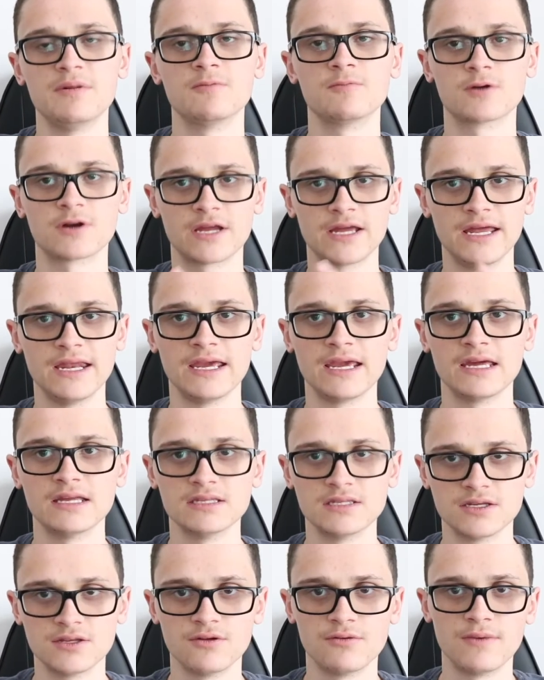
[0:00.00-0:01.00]
and we're getting
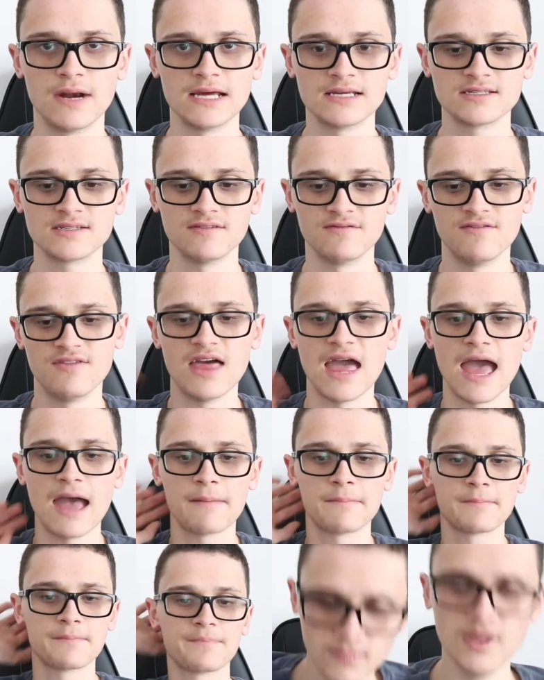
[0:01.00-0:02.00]
into the rest of that.